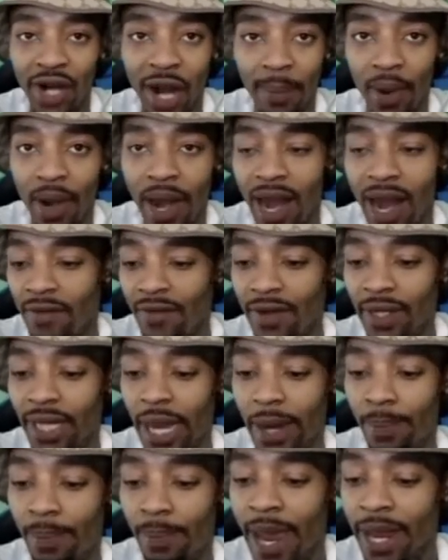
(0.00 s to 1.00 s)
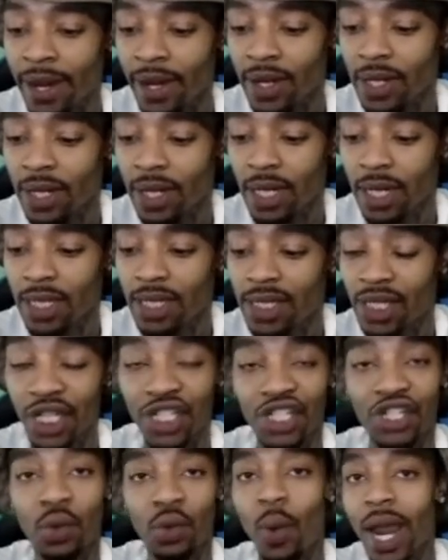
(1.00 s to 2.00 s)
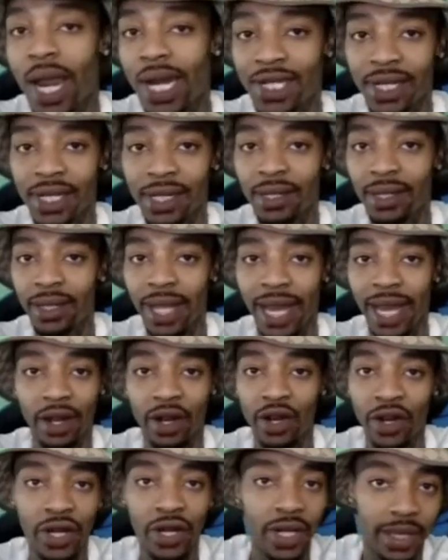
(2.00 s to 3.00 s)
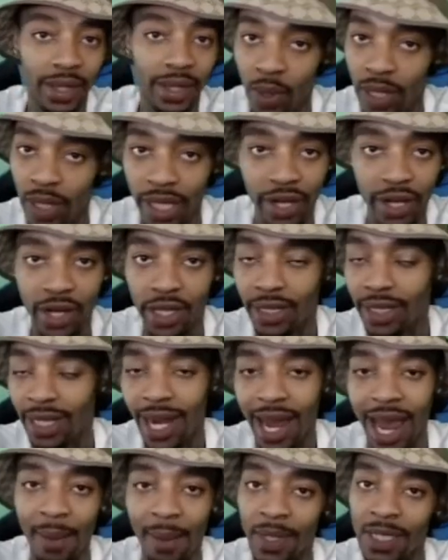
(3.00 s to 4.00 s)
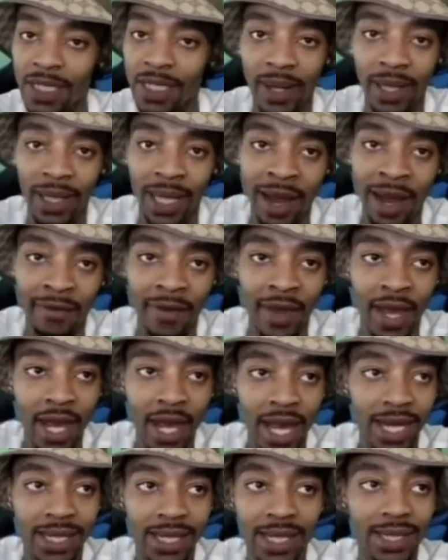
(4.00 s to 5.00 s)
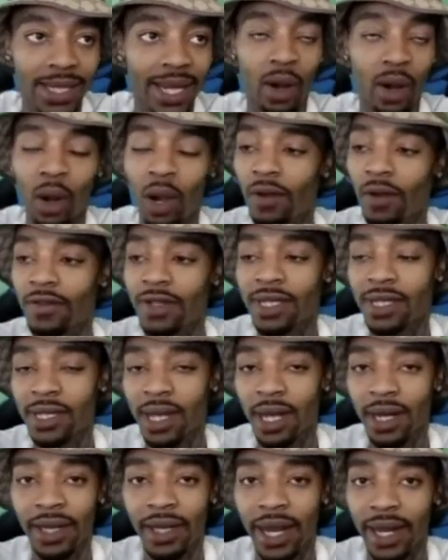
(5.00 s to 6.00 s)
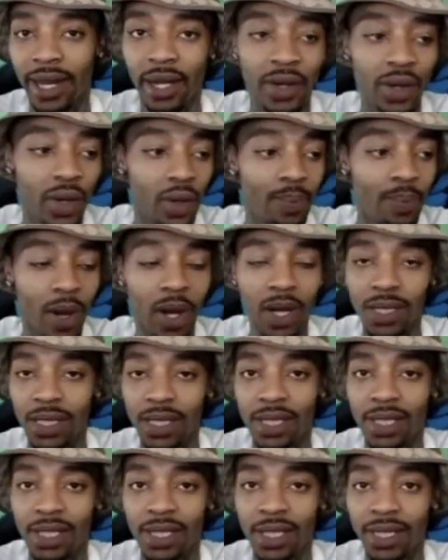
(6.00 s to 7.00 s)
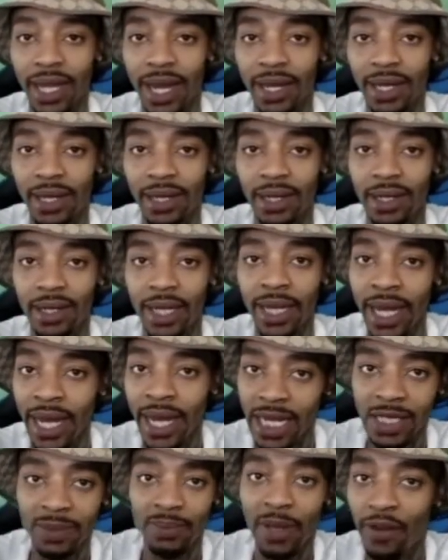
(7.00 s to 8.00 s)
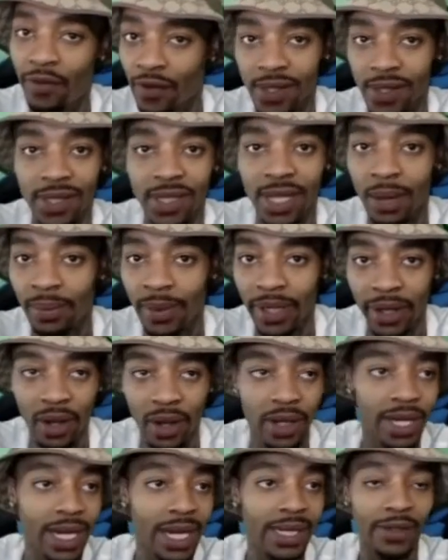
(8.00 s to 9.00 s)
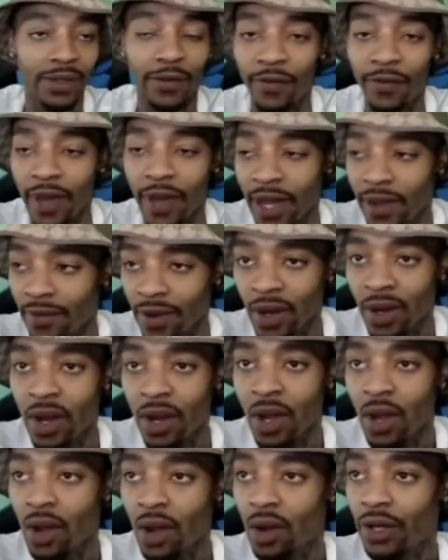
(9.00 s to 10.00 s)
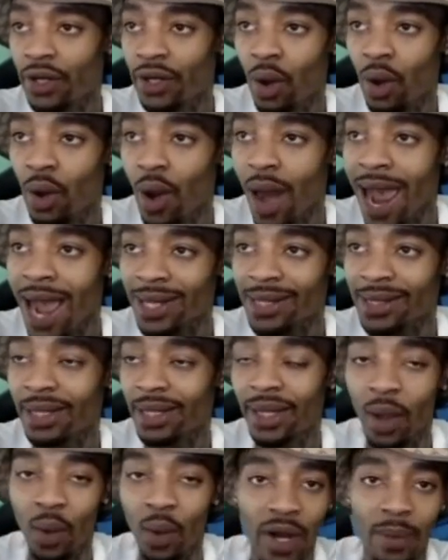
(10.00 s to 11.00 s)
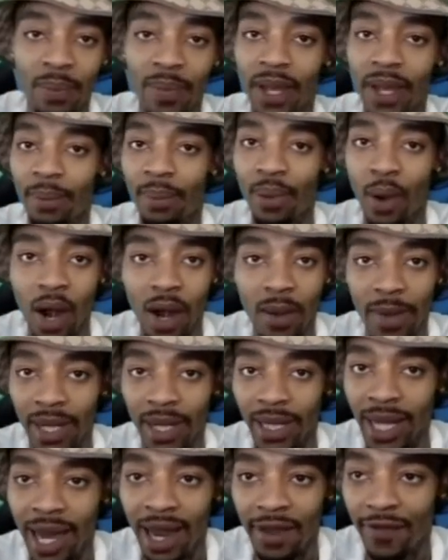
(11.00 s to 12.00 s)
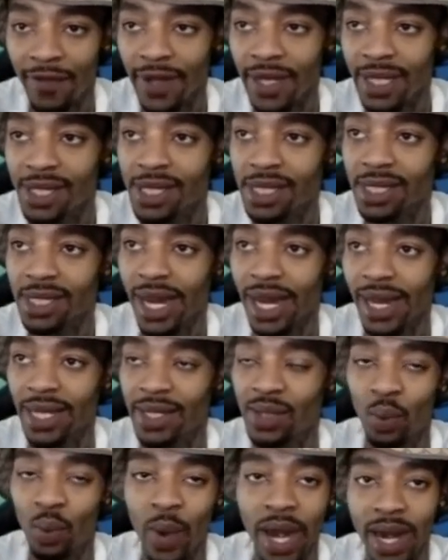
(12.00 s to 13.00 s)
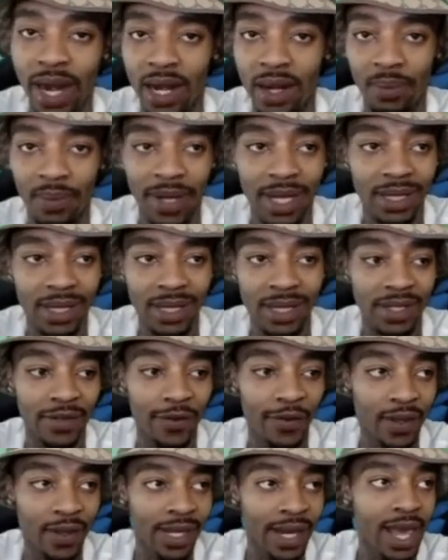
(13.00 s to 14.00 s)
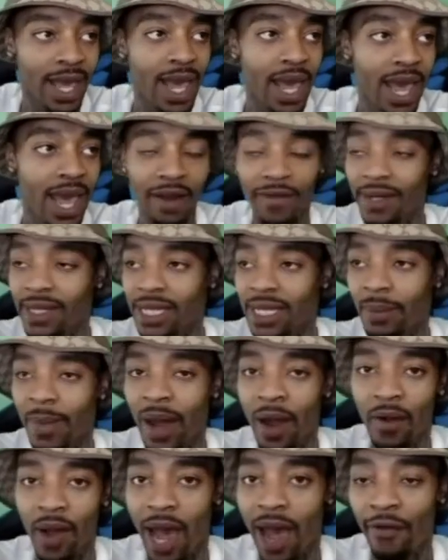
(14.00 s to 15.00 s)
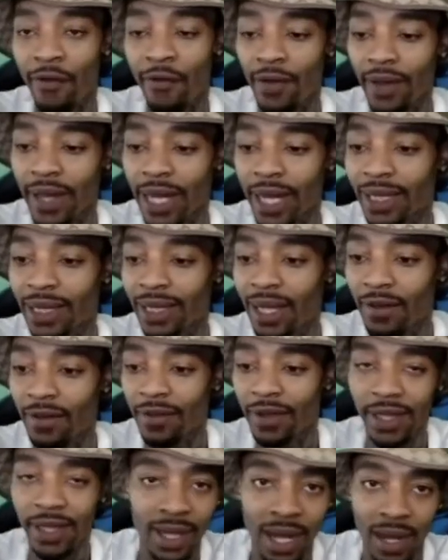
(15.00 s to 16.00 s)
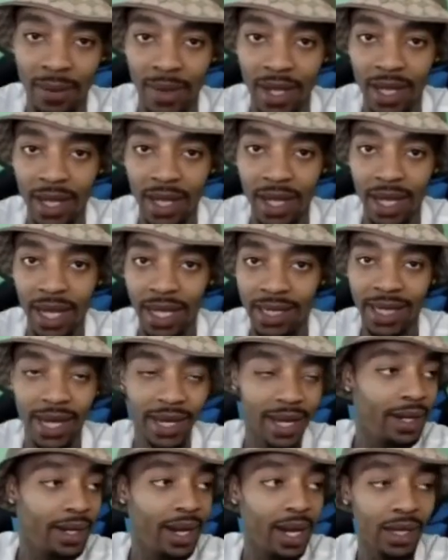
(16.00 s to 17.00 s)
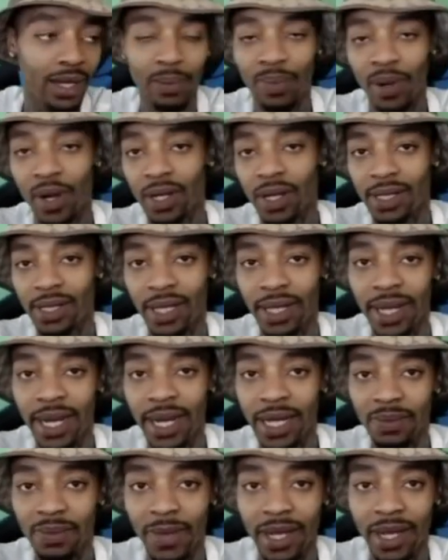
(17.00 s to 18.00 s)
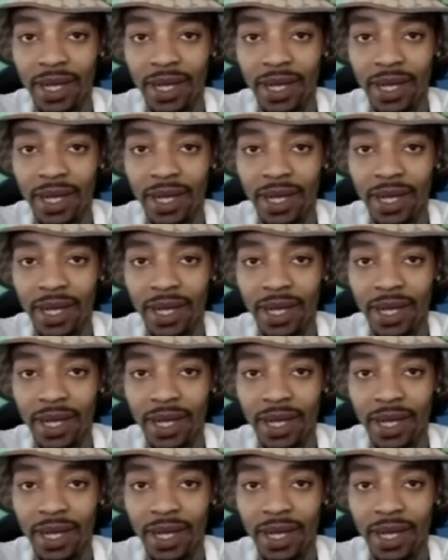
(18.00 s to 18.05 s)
drop or every like banger situation, like a good, really good thing that happens in my life, it's just like all of a sudden like a new person just like needs me for something or needs a favor. Or, you know, acts like they want to be a part of my life. And it's just like, it's weird because it just feels like every time I feel like leveling up, it's like another person needs